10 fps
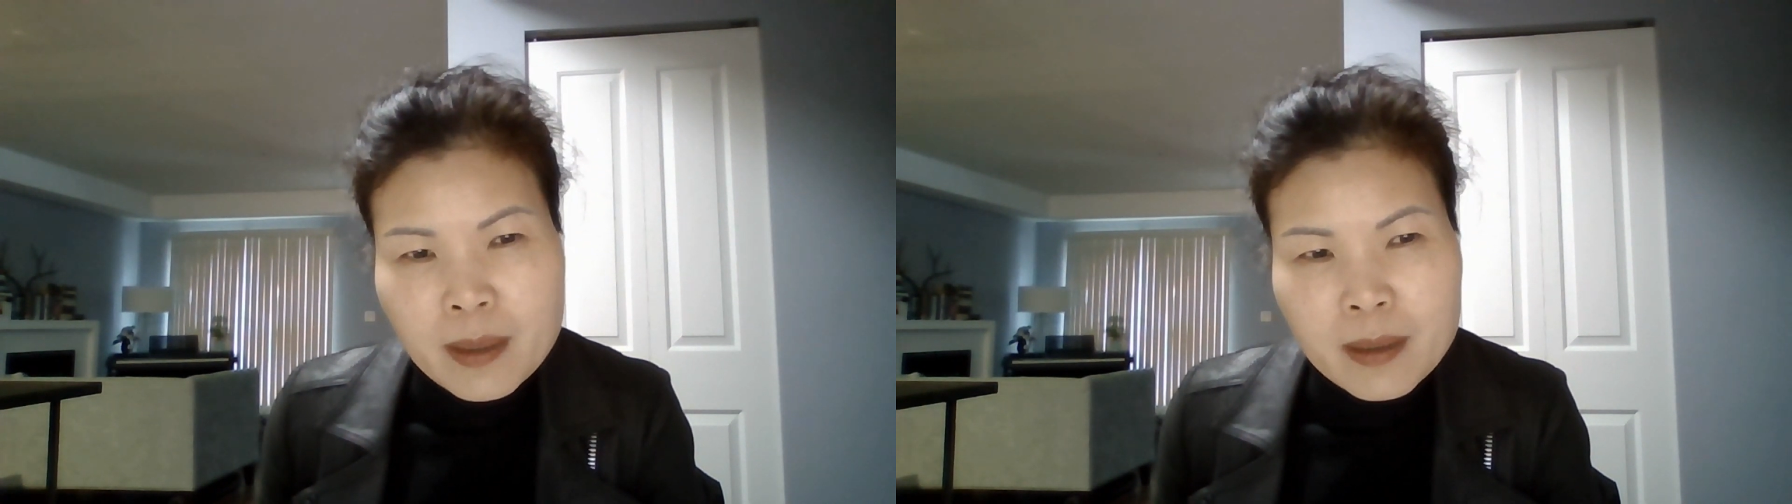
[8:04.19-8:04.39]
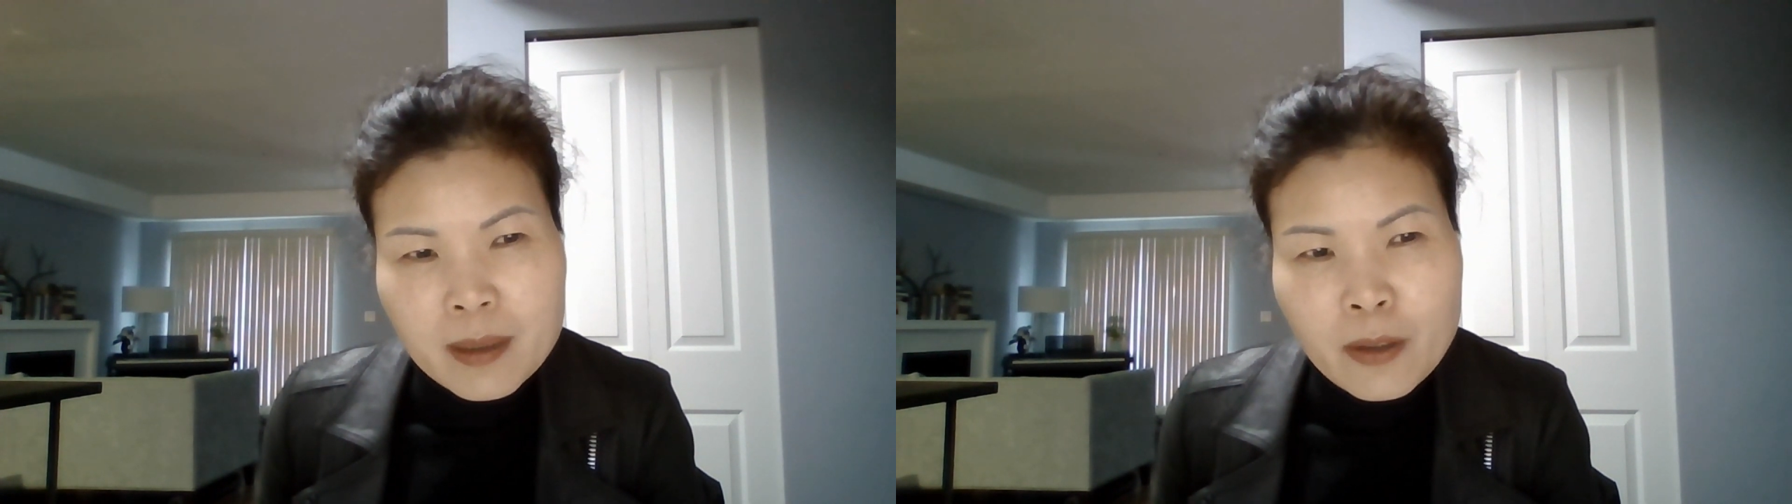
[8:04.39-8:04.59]

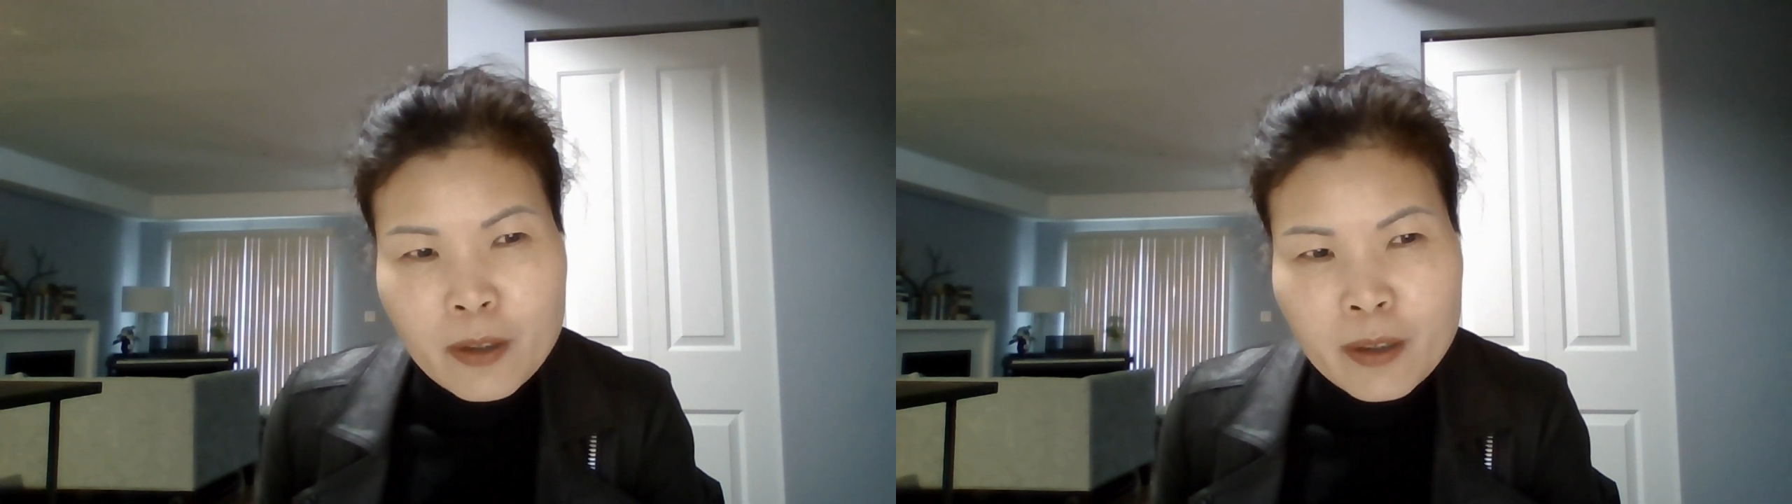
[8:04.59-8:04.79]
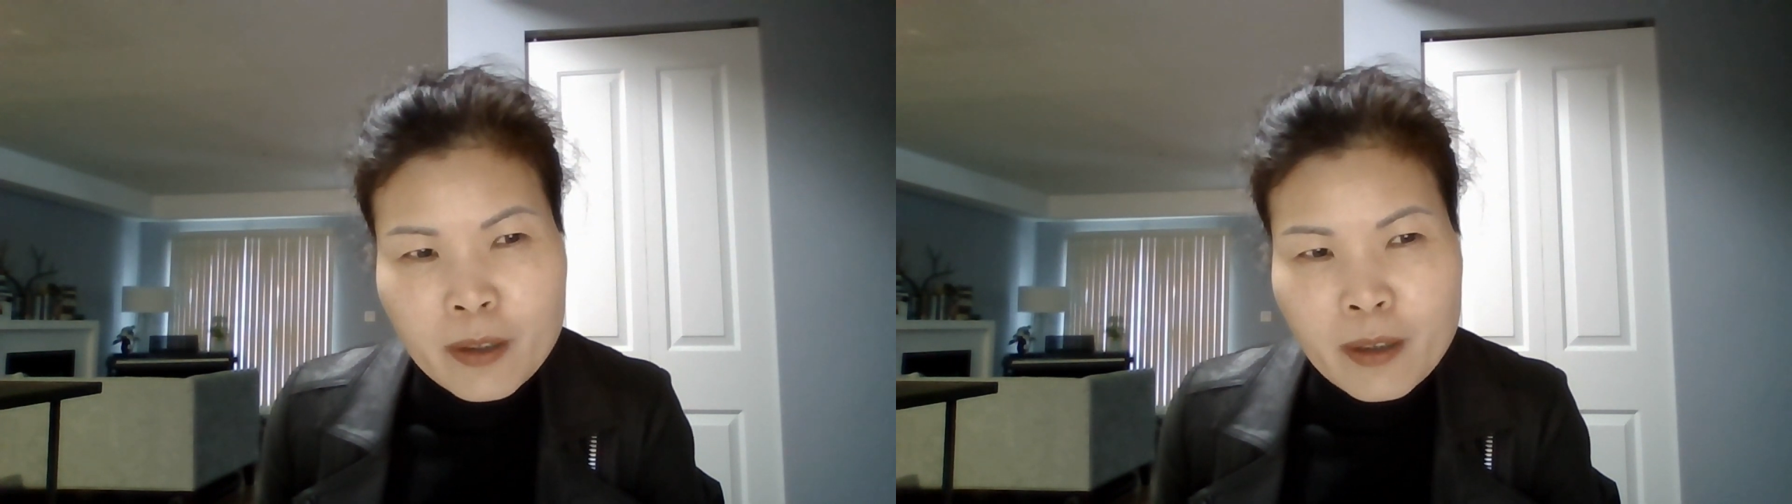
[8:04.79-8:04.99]

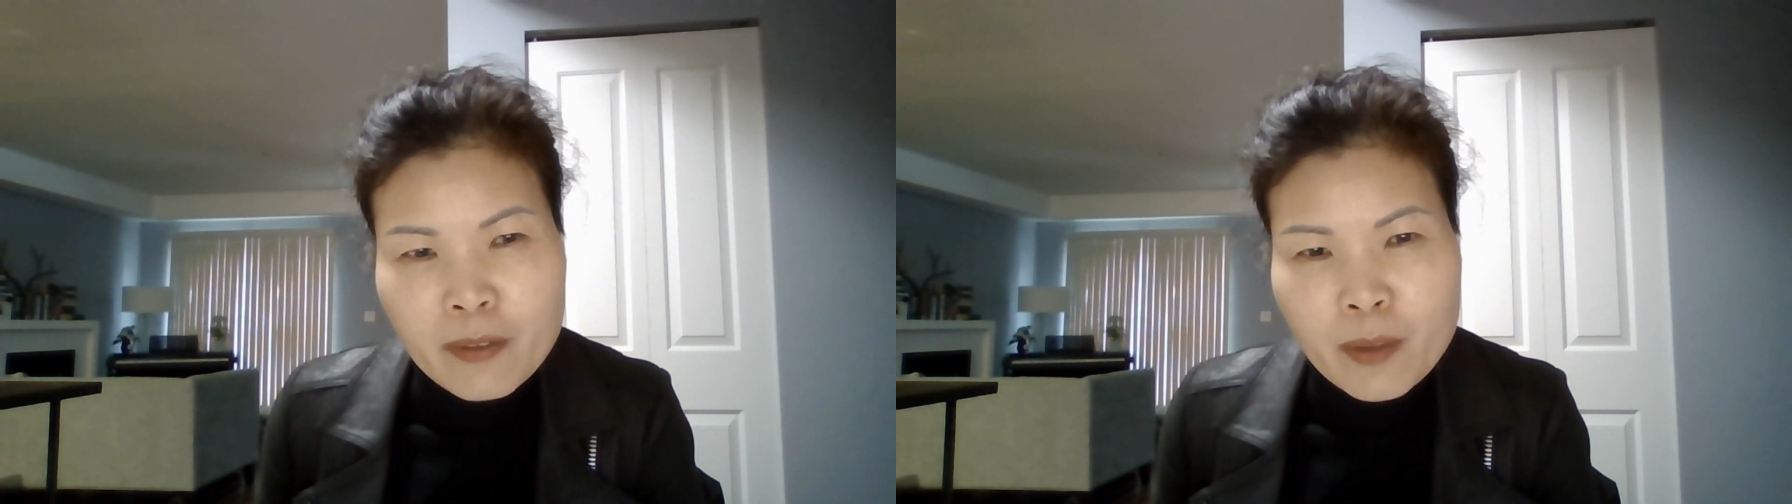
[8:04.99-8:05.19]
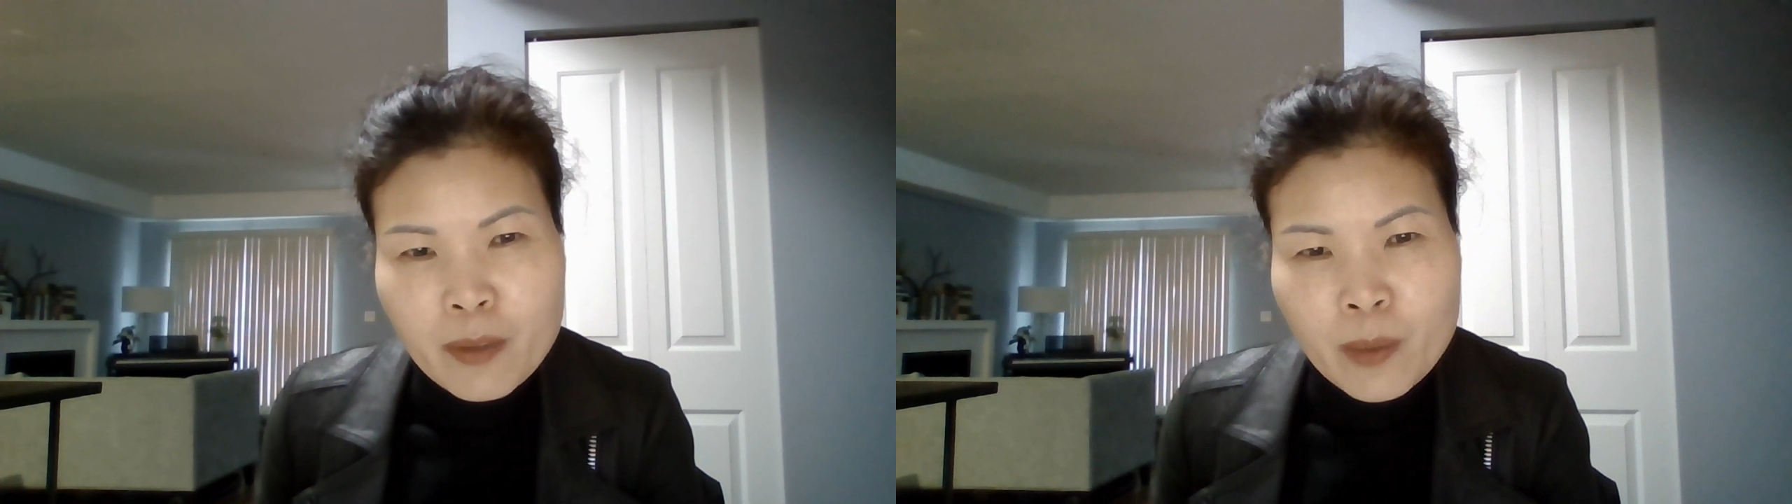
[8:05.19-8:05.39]
curtain of the
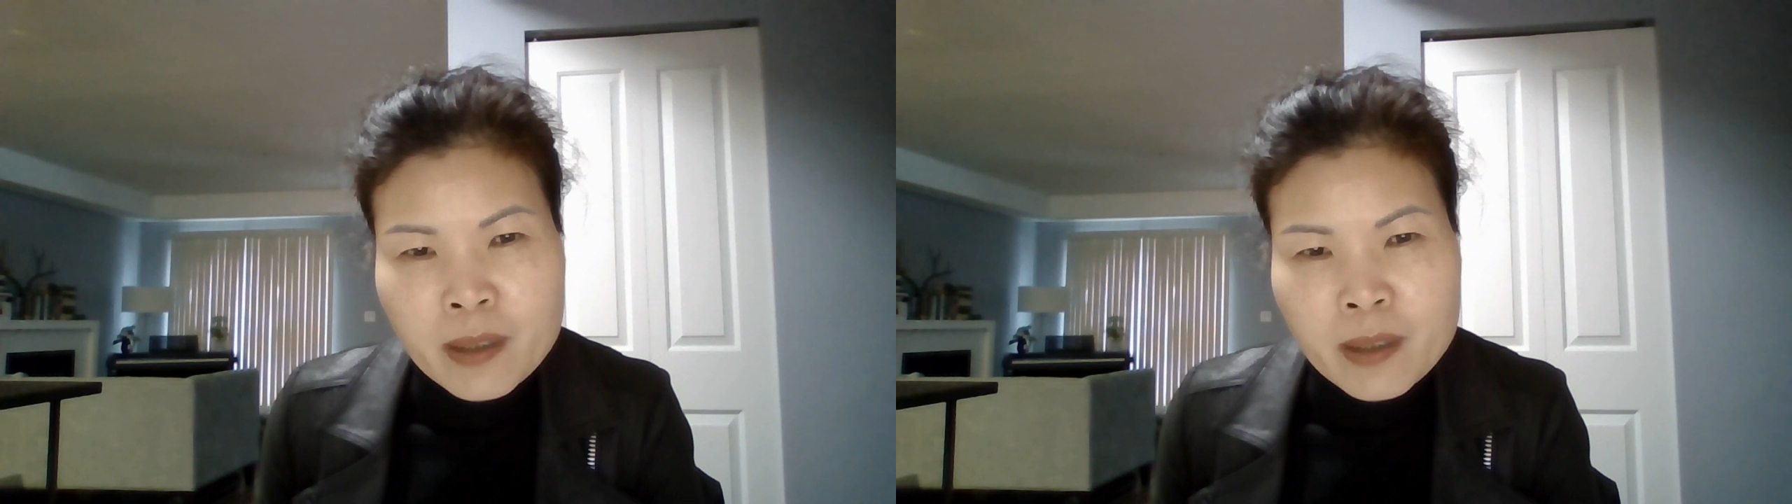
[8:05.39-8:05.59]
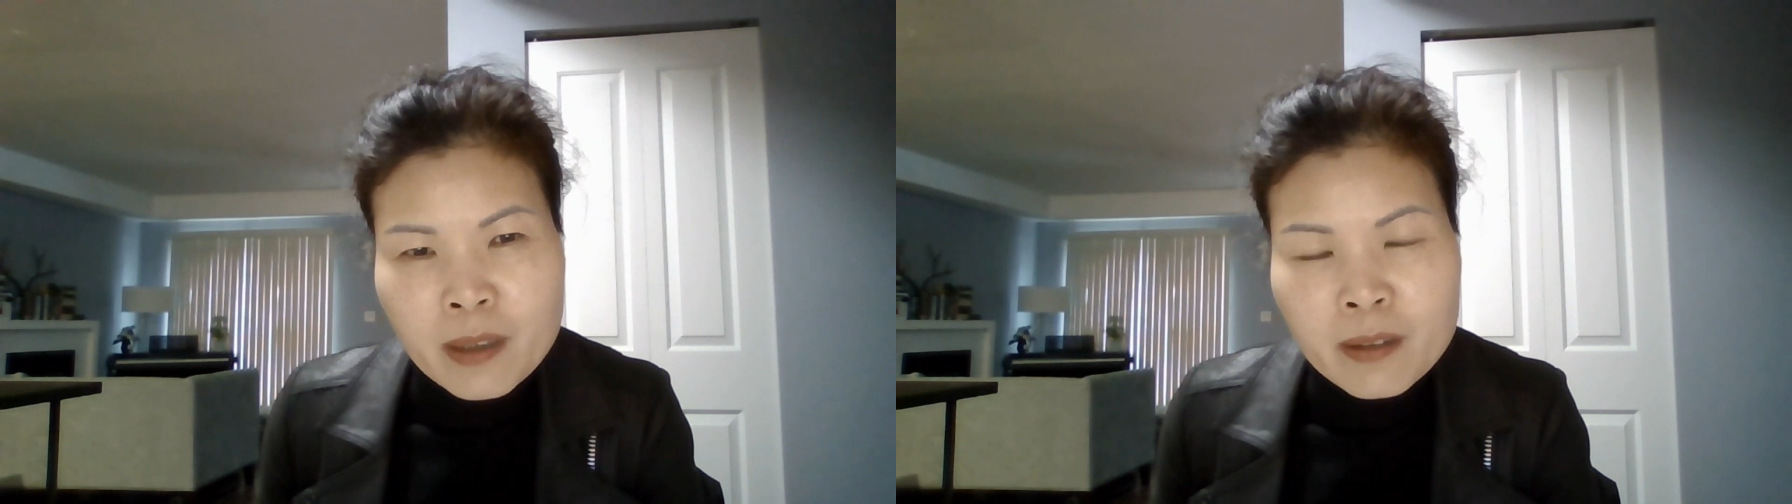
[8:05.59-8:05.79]
window